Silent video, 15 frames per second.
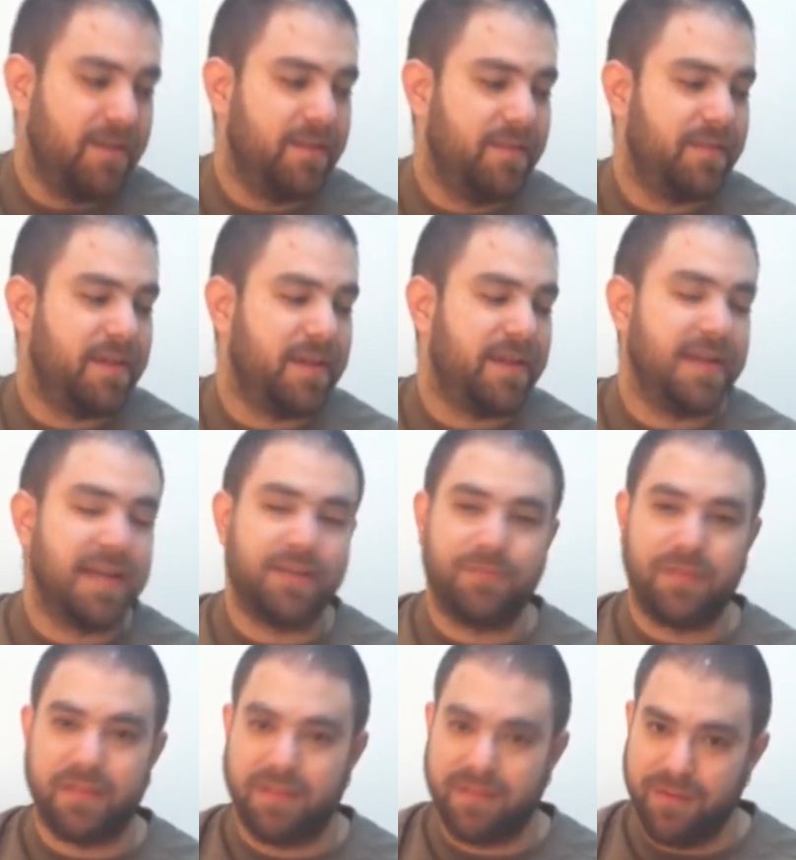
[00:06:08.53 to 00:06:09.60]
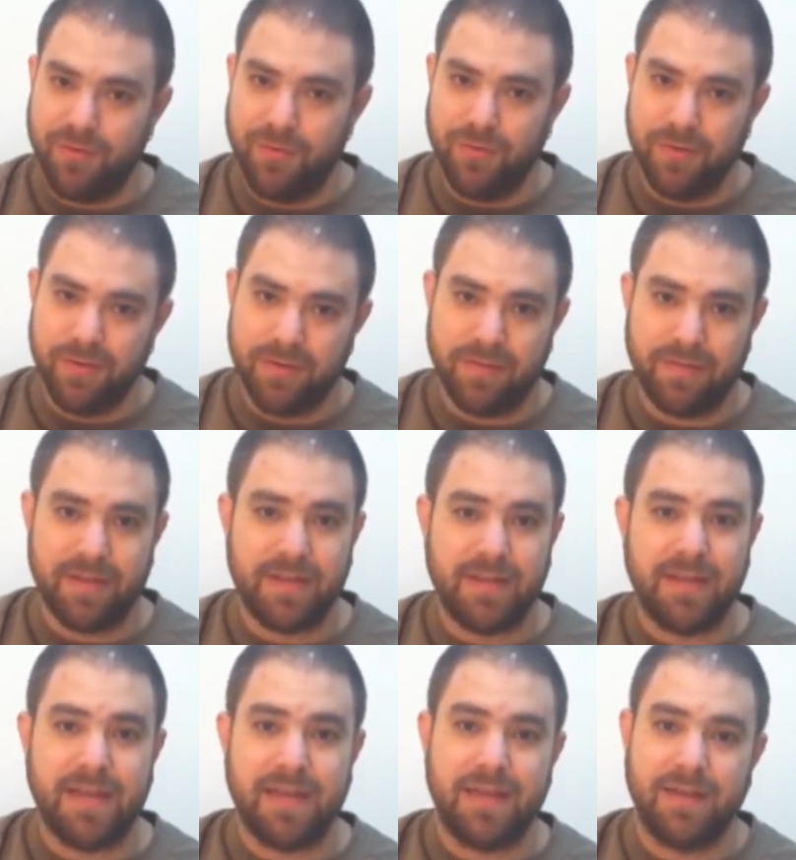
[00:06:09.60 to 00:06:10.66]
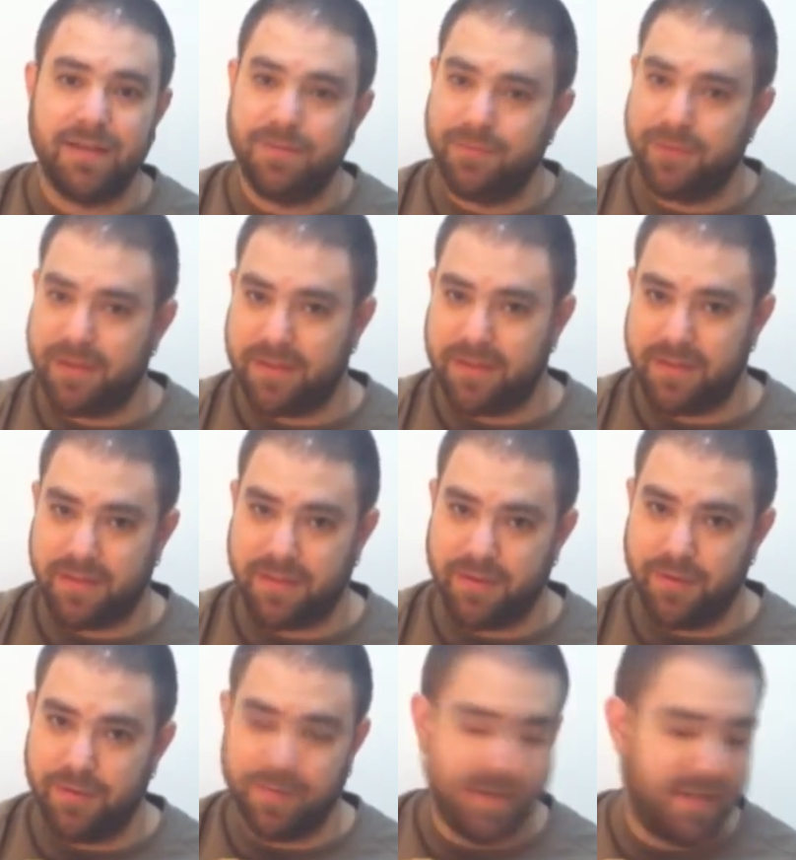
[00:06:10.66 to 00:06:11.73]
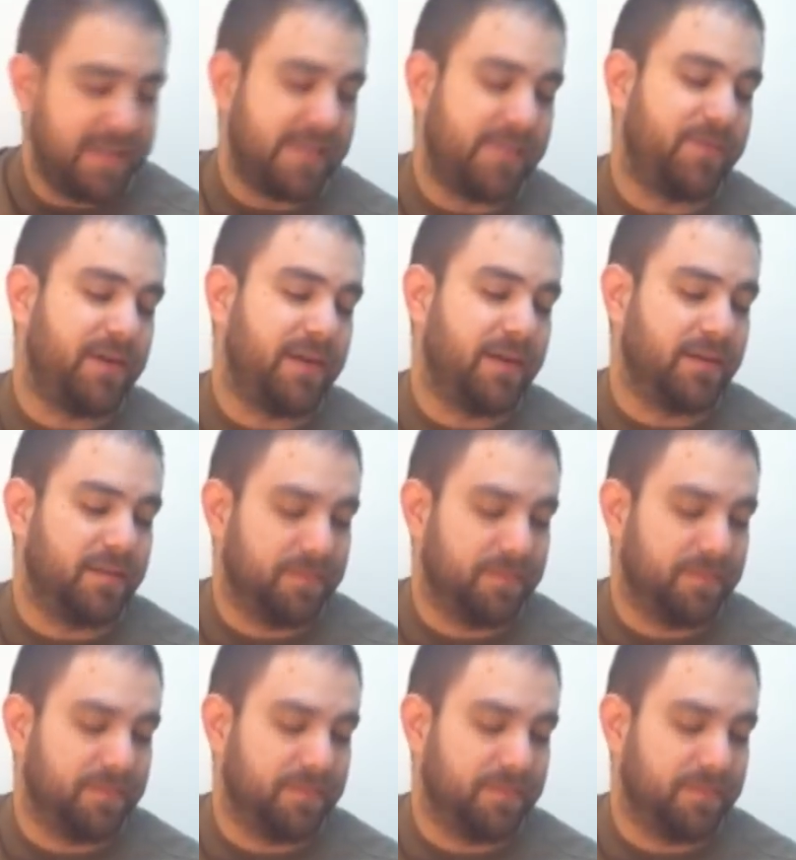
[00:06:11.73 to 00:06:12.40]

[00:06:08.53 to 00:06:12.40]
then again with two, then again with the open E string.